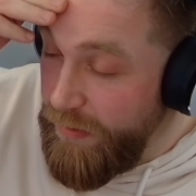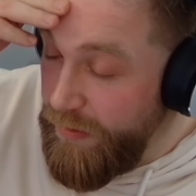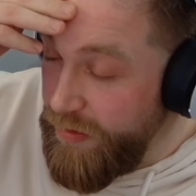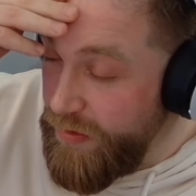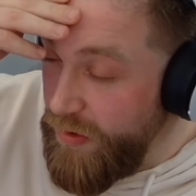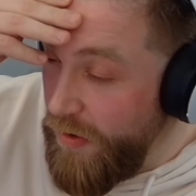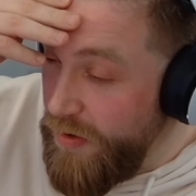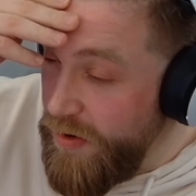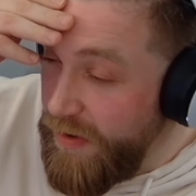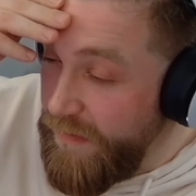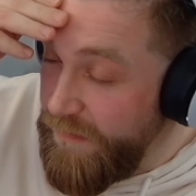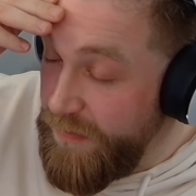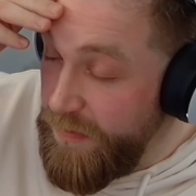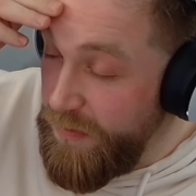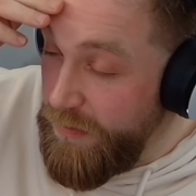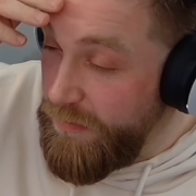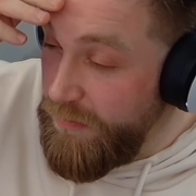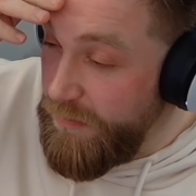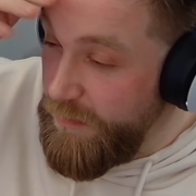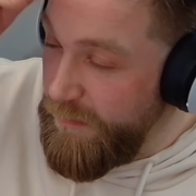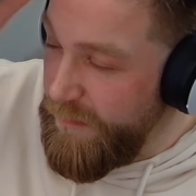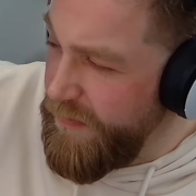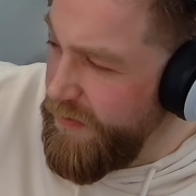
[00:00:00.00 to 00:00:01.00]
was only a
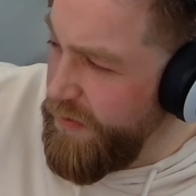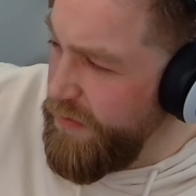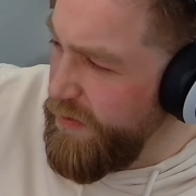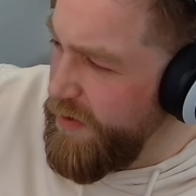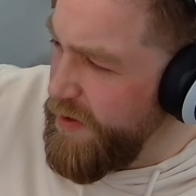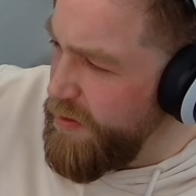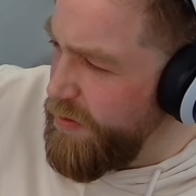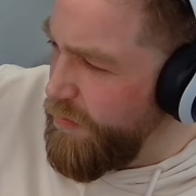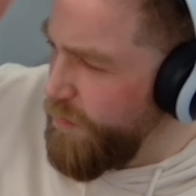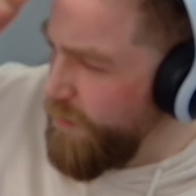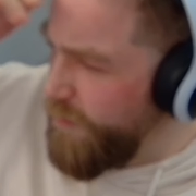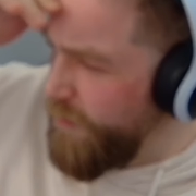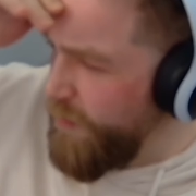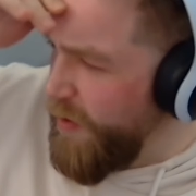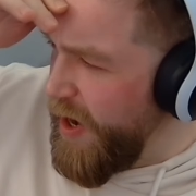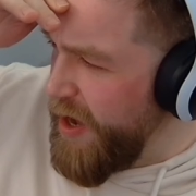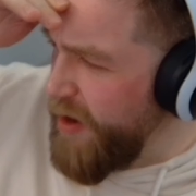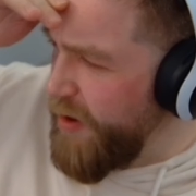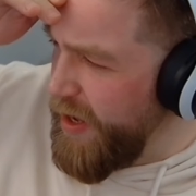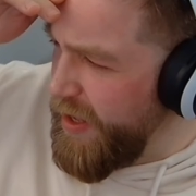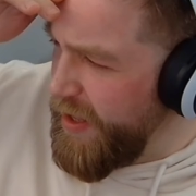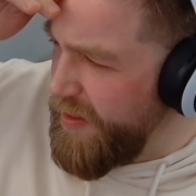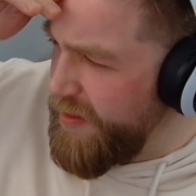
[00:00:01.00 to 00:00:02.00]
few little way
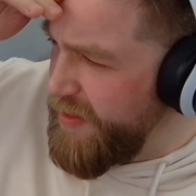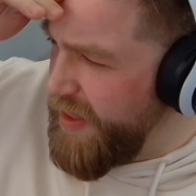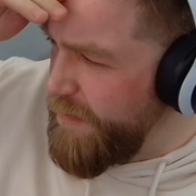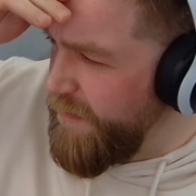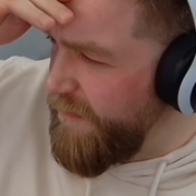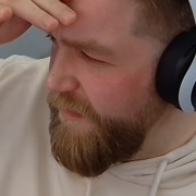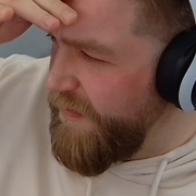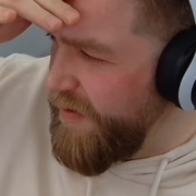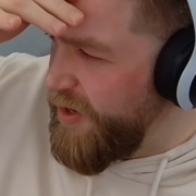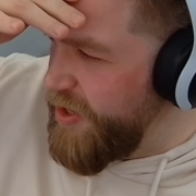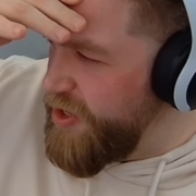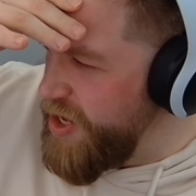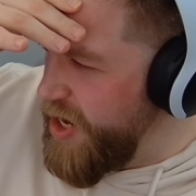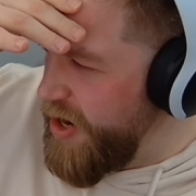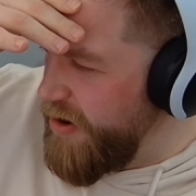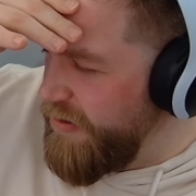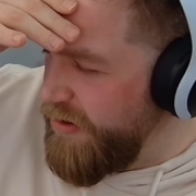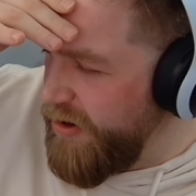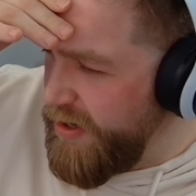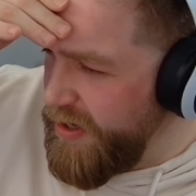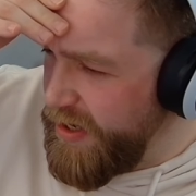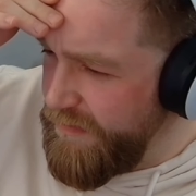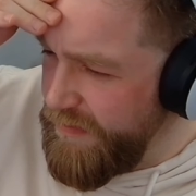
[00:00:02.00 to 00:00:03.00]
over here, same village
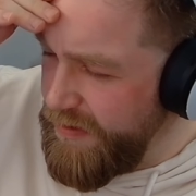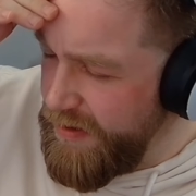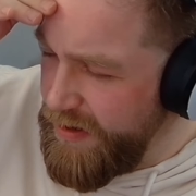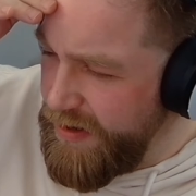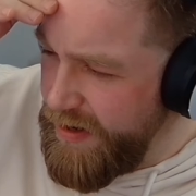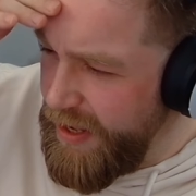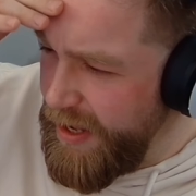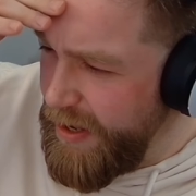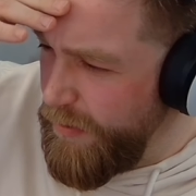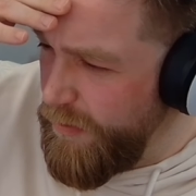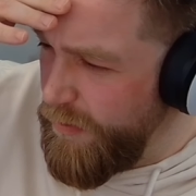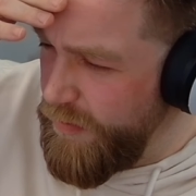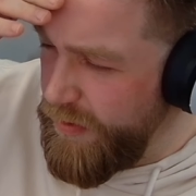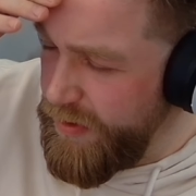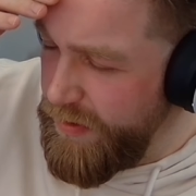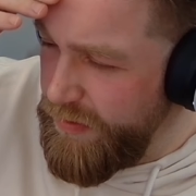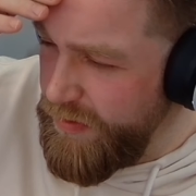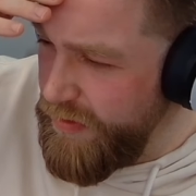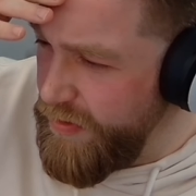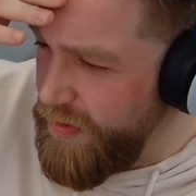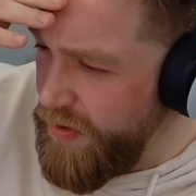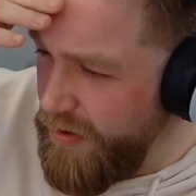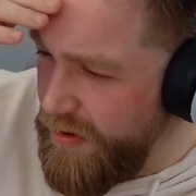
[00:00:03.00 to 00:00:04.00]
area I live in now, but it
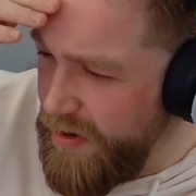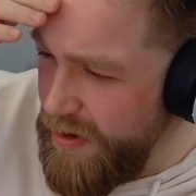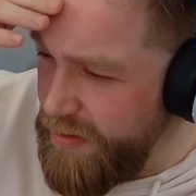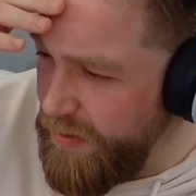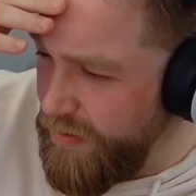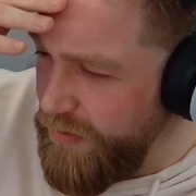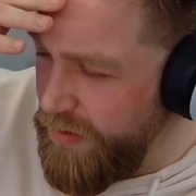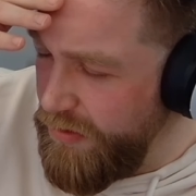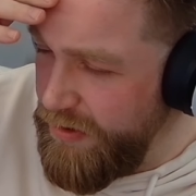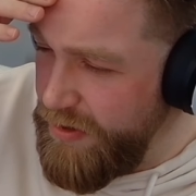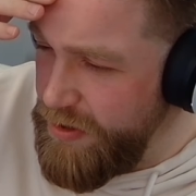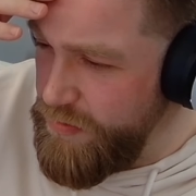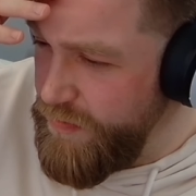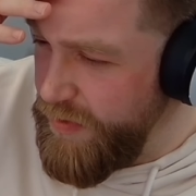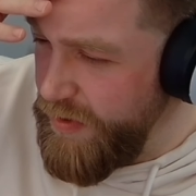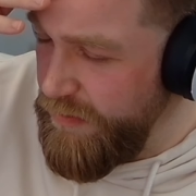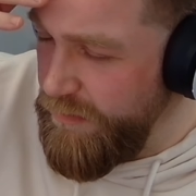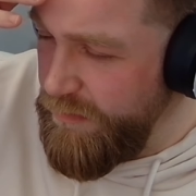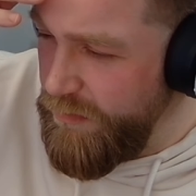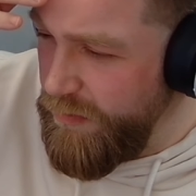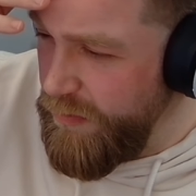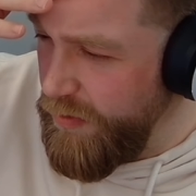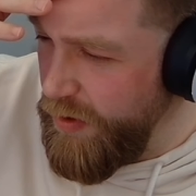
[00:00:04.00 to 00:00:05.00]
was a tiny little cottage
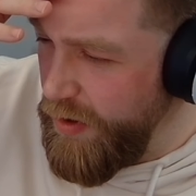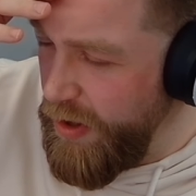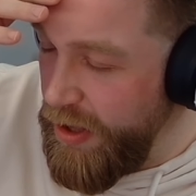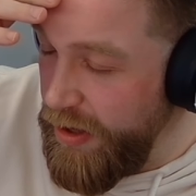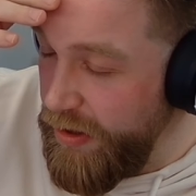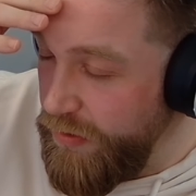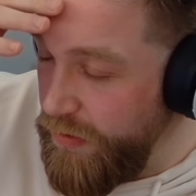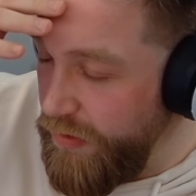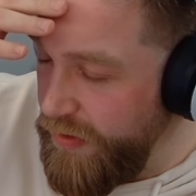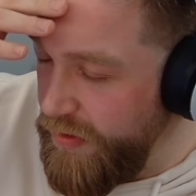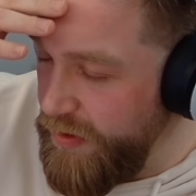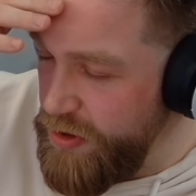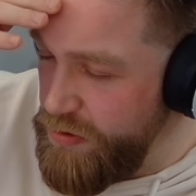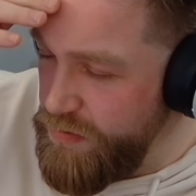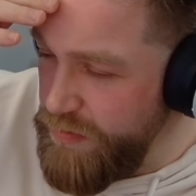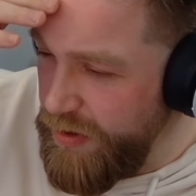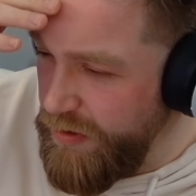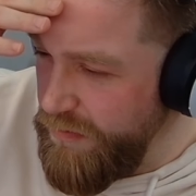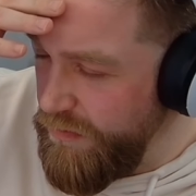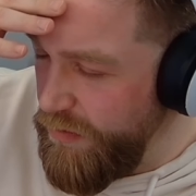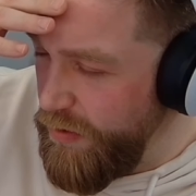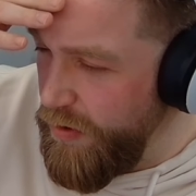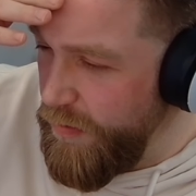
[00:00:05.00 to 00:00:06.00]
we
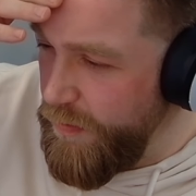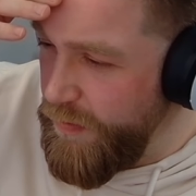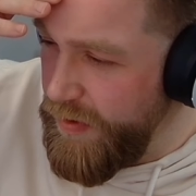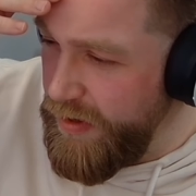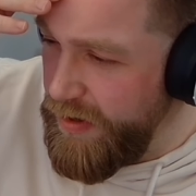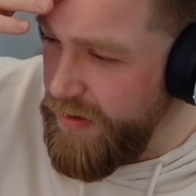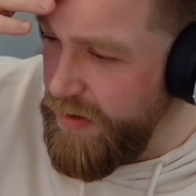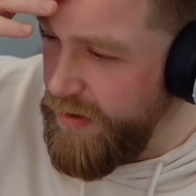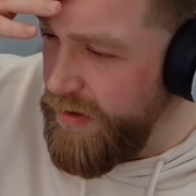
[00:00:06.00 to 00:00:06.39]
grew up in.